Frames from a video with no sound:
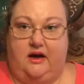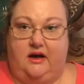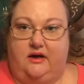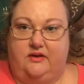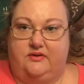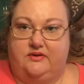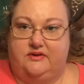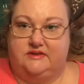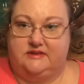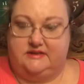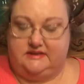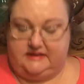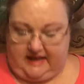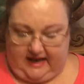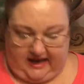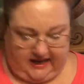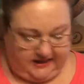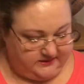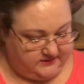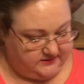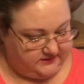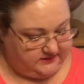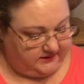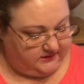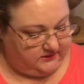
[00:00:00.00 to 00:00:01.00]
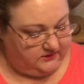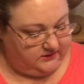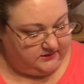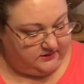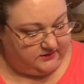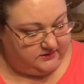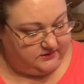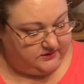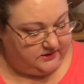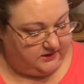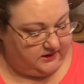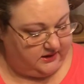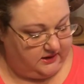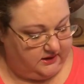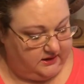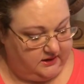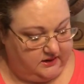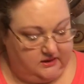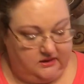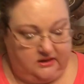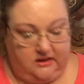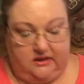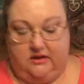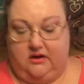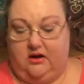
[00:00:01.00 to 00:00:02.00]
This gasket looking thing
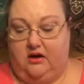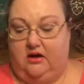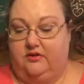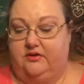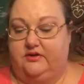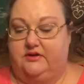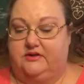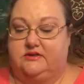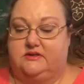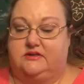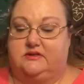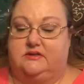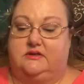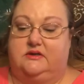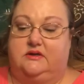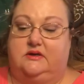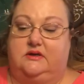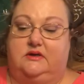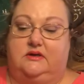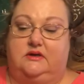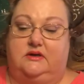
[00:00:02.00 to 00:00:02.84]
and all this